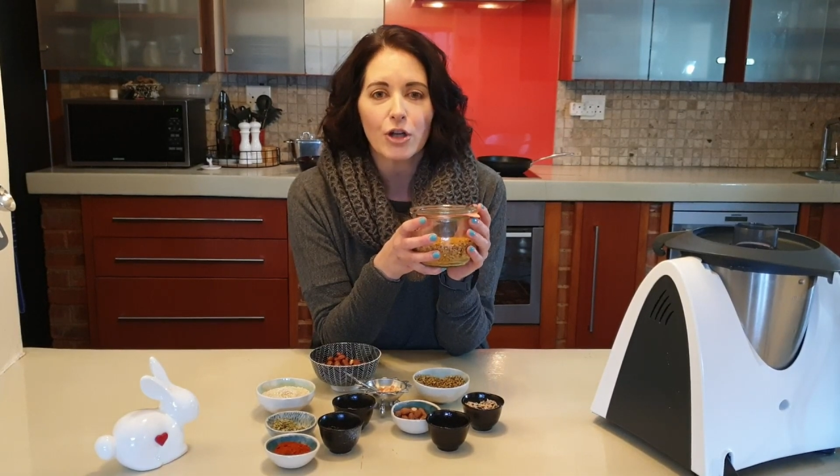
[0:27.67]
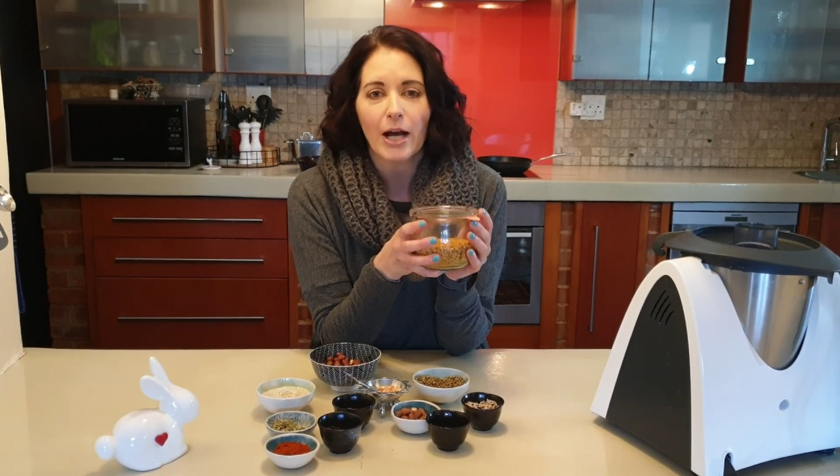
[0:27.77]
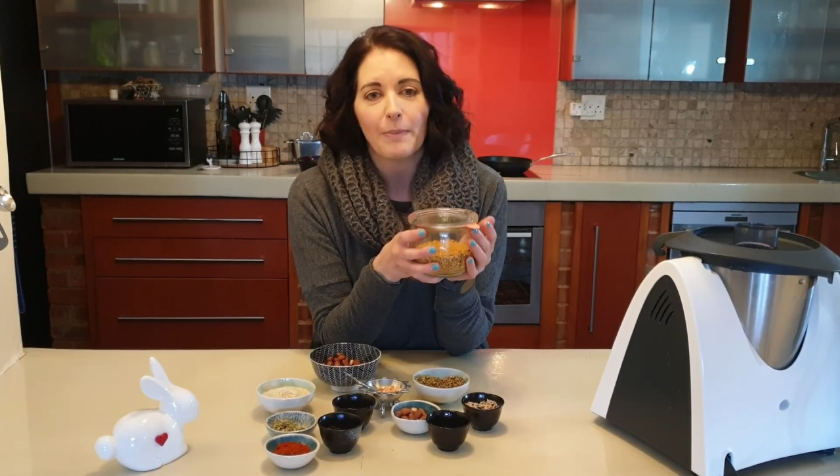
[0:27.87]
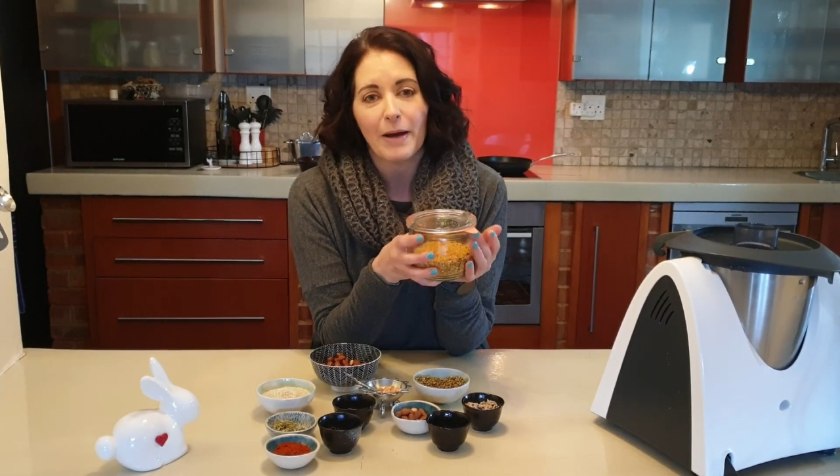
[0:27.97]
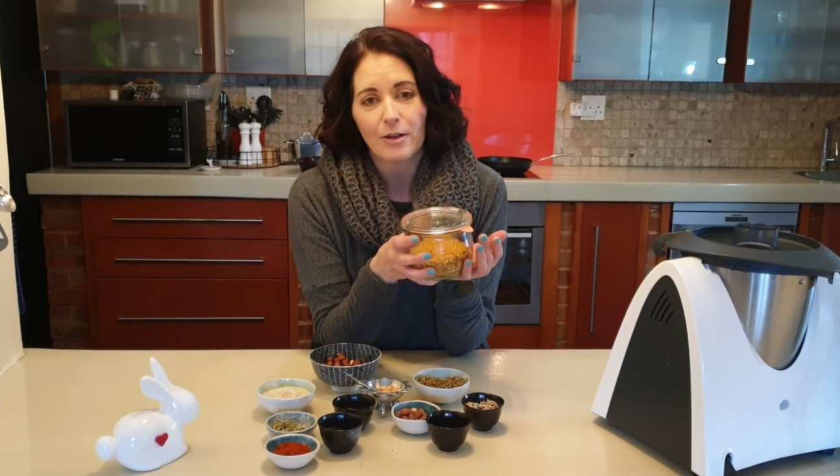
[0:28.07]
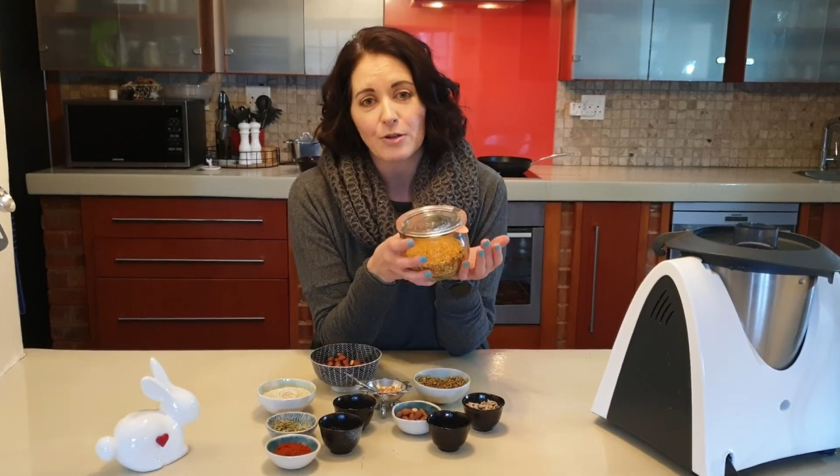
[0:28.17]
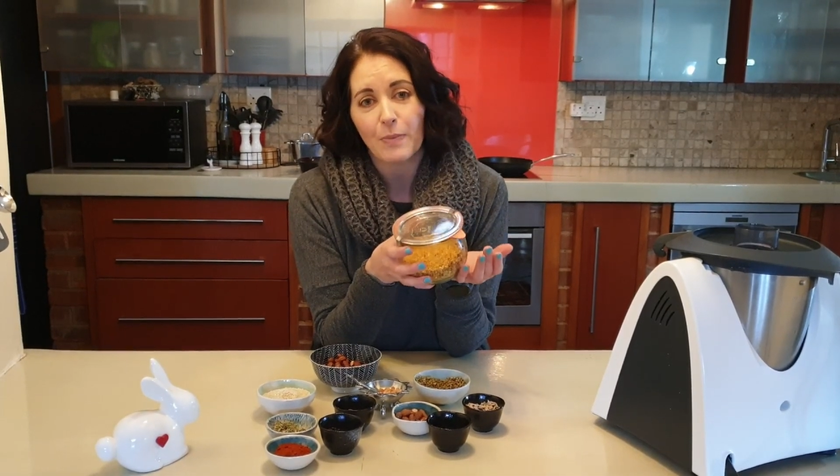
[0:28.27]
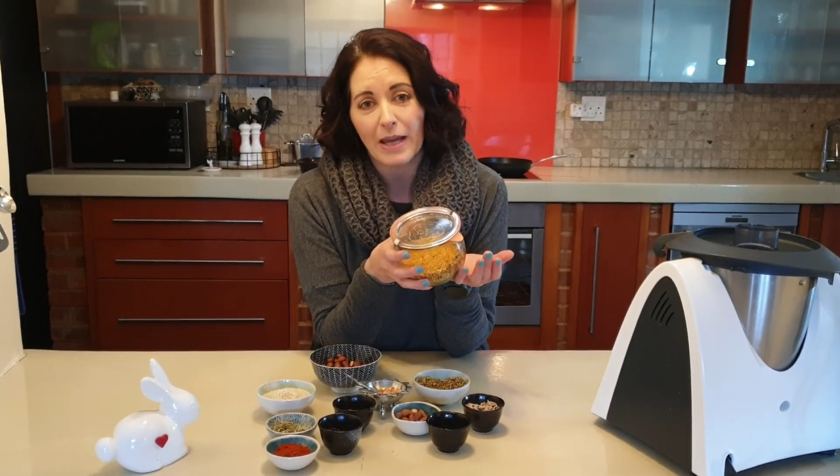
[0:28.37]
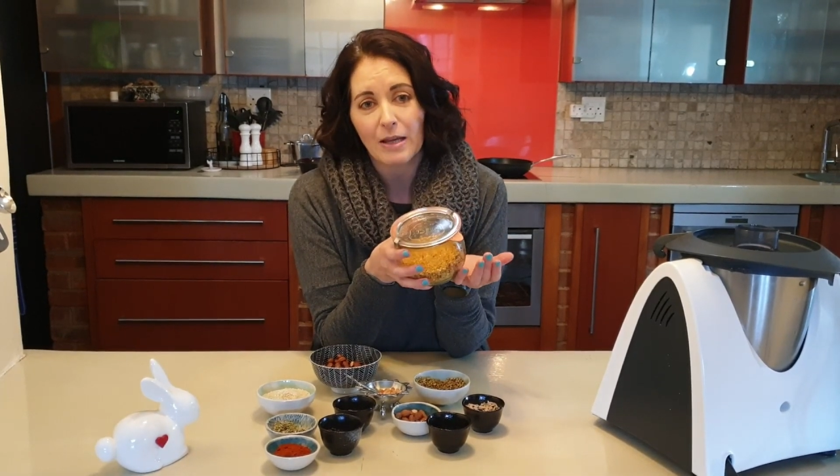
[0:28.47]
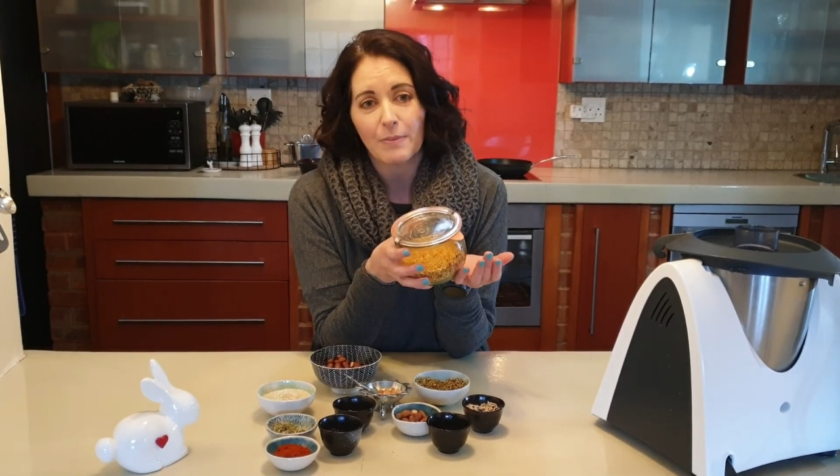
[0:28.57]
look up how to
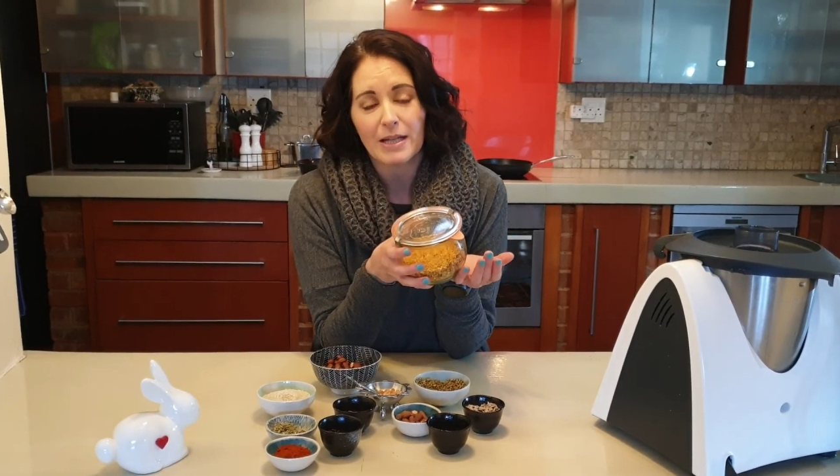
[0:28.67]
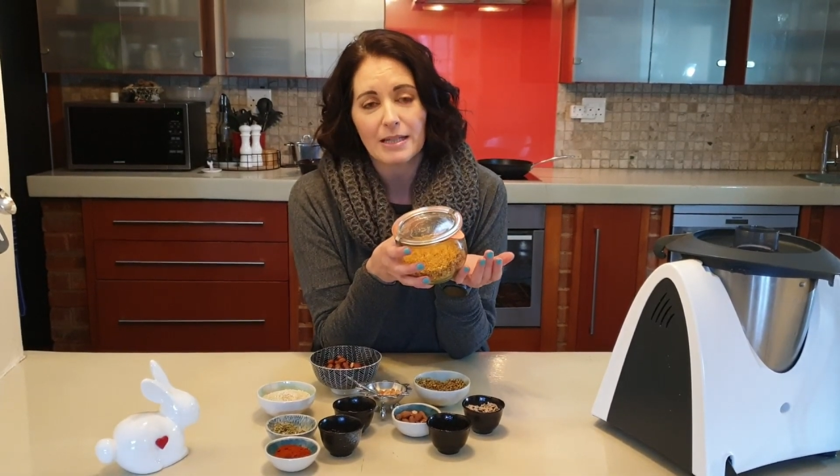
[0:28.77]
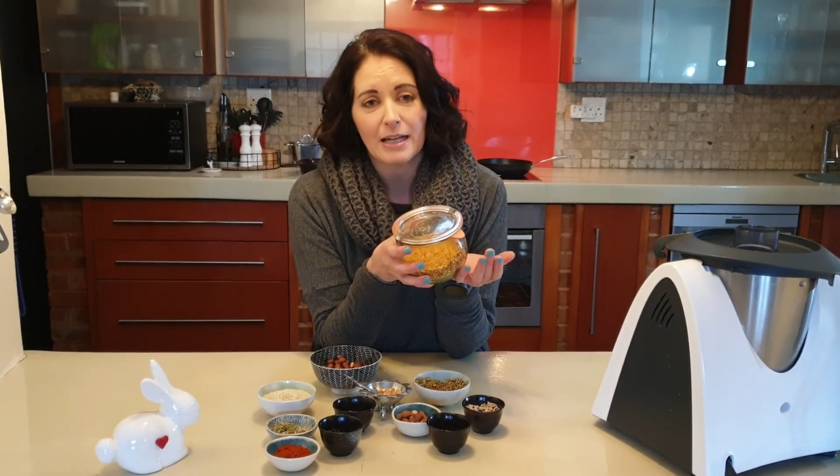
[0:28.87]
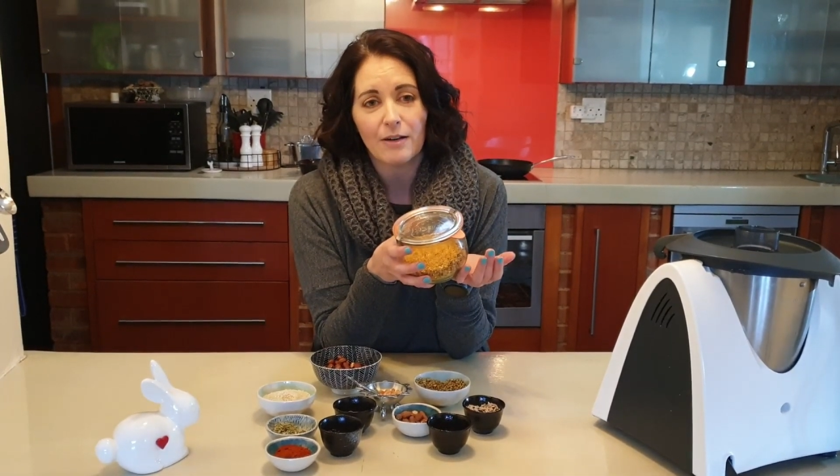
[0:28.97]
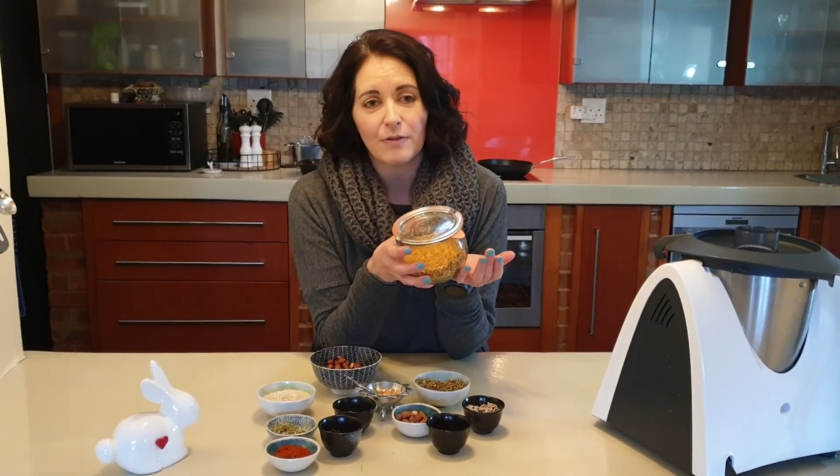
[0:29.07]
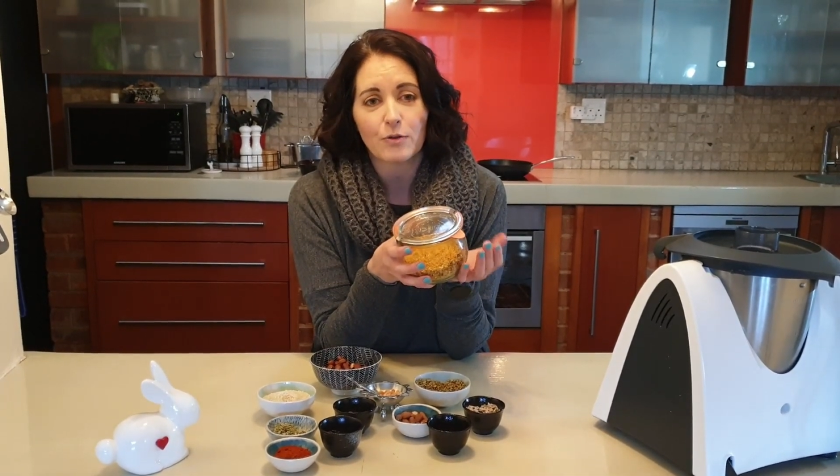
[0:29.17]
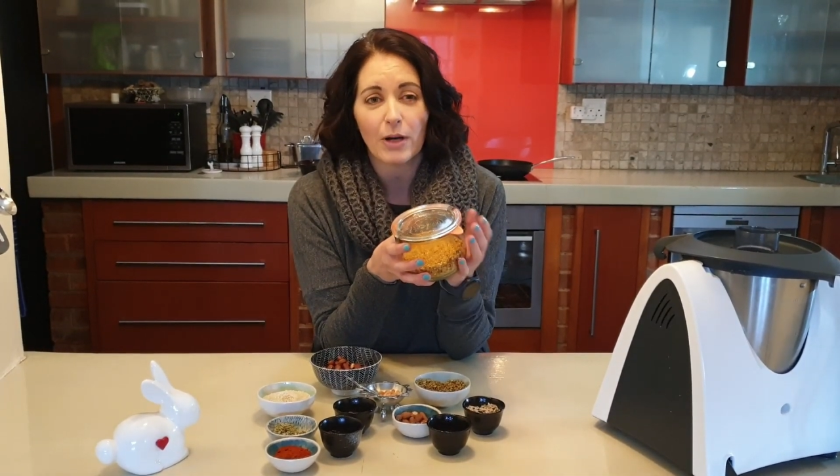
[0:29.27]
make it myself and